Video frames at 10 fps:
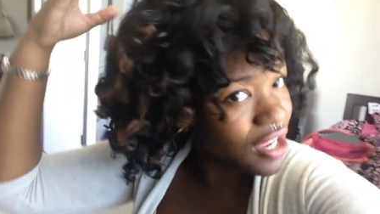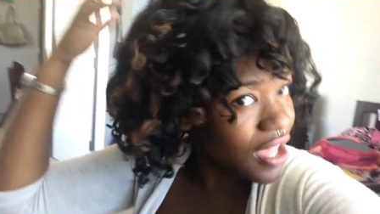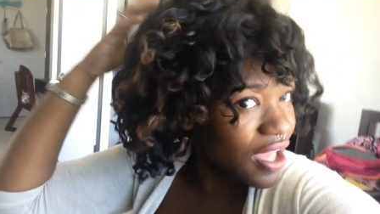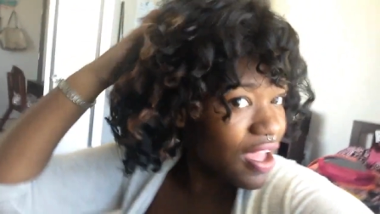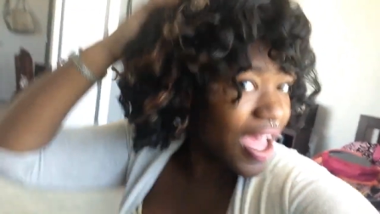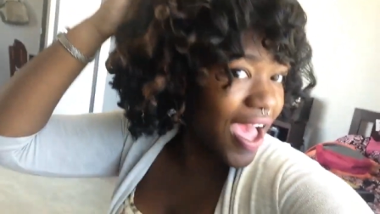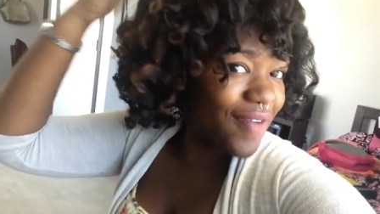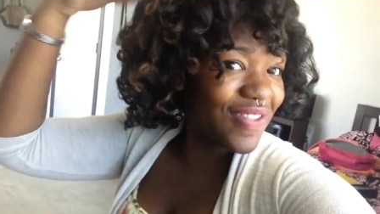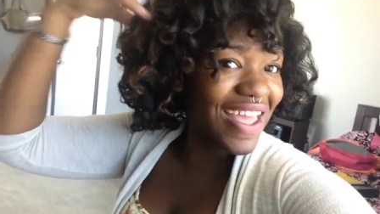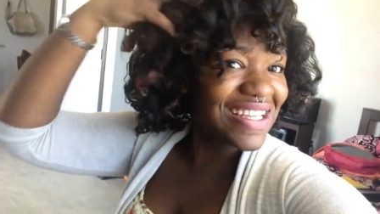and
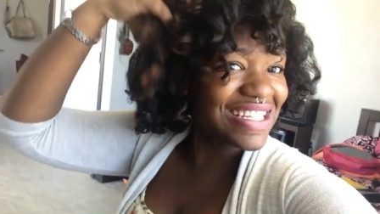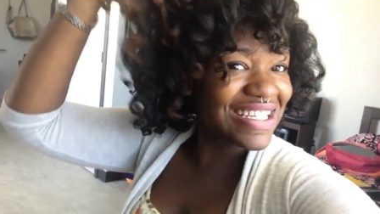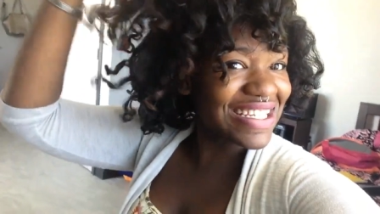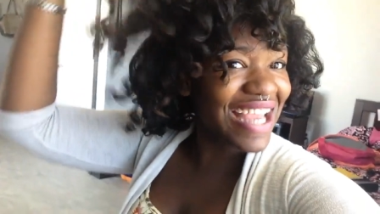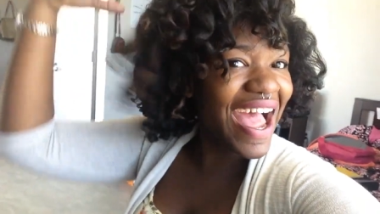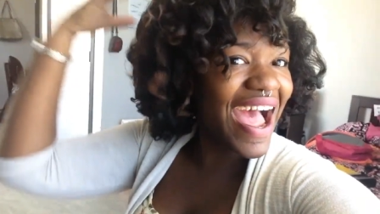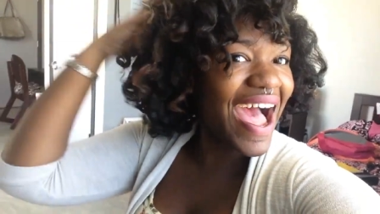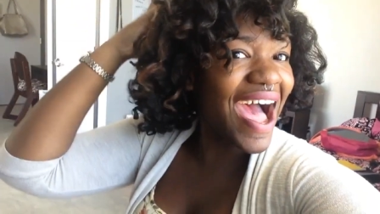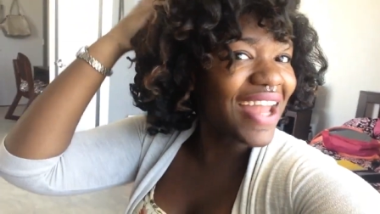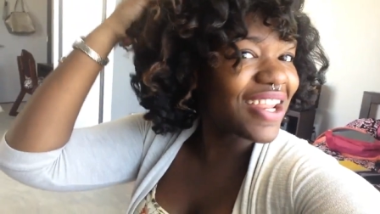have that
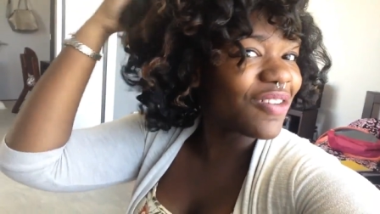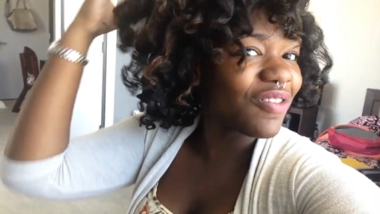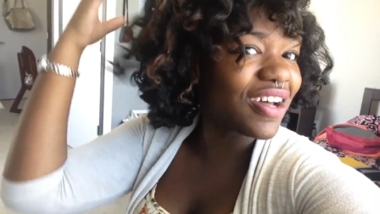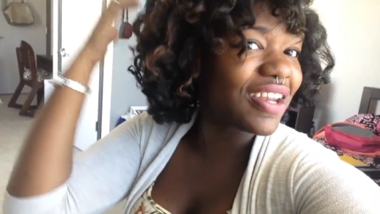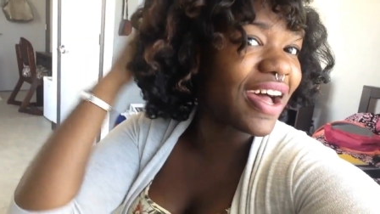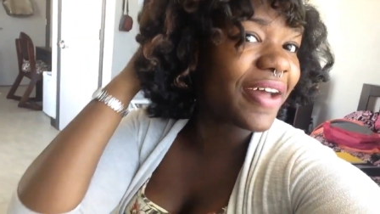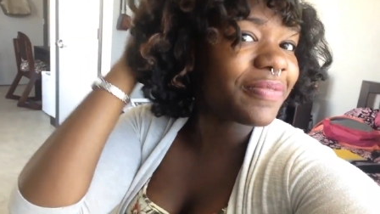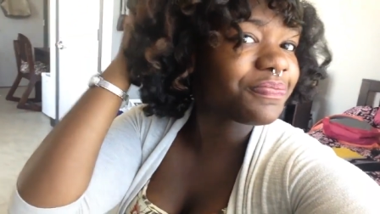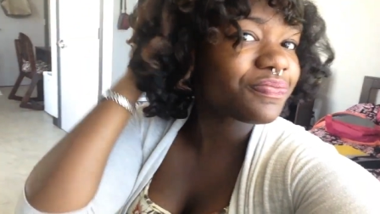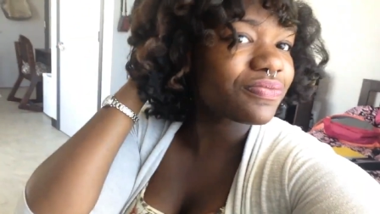shine and
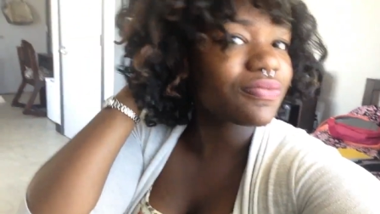whatnot